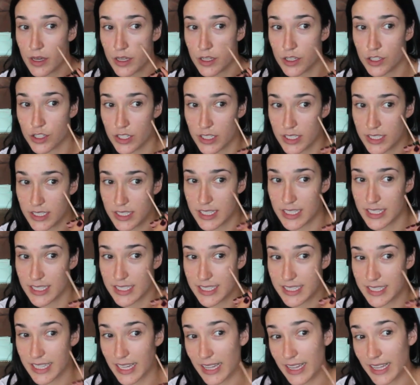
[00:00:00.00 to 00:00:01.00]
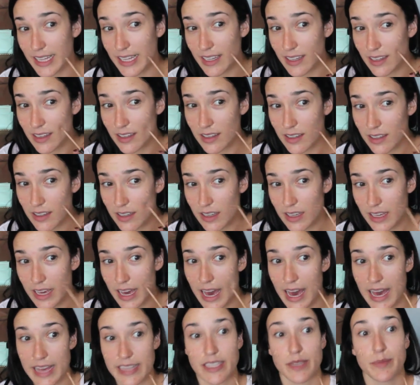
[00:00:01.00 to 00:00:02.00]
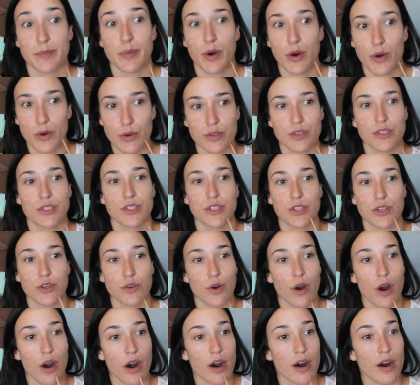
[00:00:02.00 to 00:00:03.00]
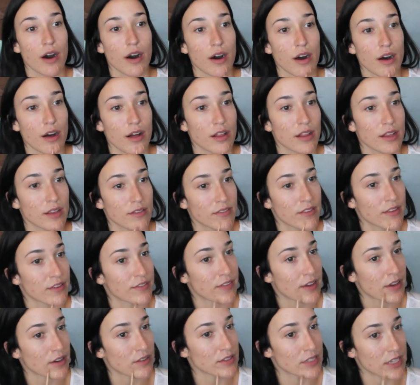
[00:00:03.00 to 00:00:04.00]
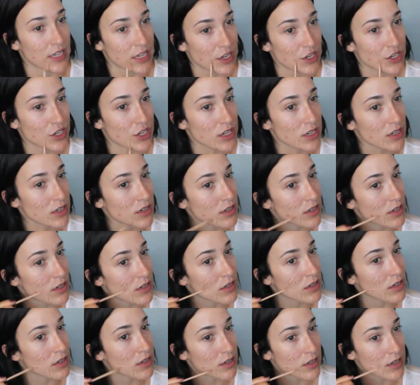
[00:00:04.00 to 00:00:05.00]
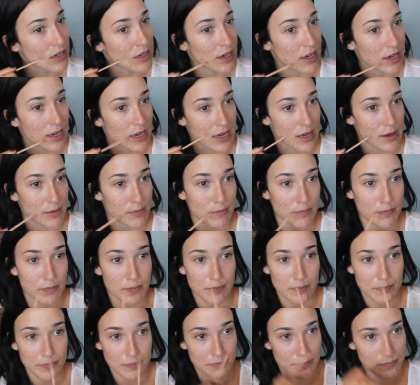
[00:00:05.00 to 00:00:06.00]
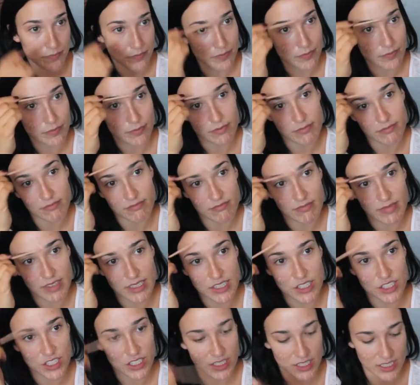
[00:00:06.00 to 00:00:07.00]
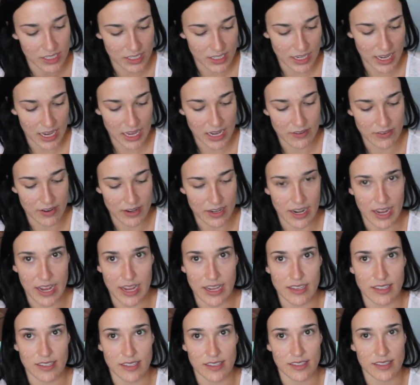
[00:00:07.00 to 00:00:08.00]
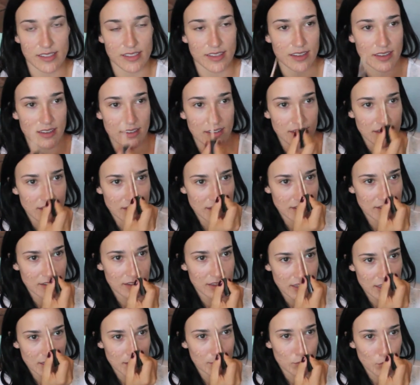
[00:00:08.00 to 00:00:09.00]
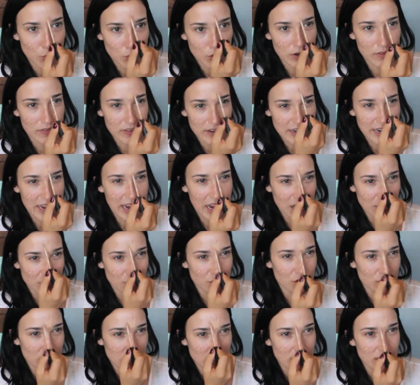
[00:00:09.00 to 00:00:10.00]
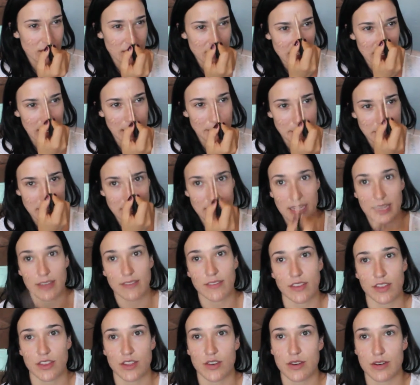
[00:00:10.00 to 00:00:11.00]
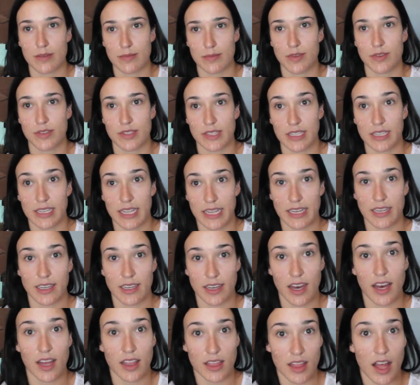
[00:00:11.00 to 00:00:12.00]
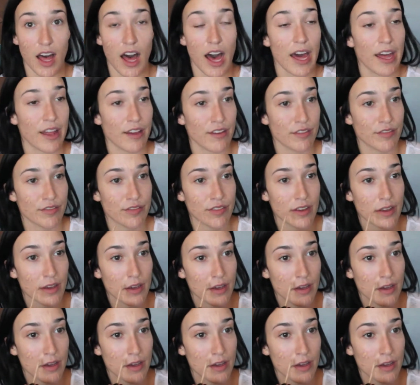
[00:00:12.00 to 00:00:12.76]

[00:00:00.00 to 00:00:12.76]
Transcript: just concealing as opposed to all of the foundation. It's just kind of a nice, more of a natural look. I mean, even though I'm using like a lot of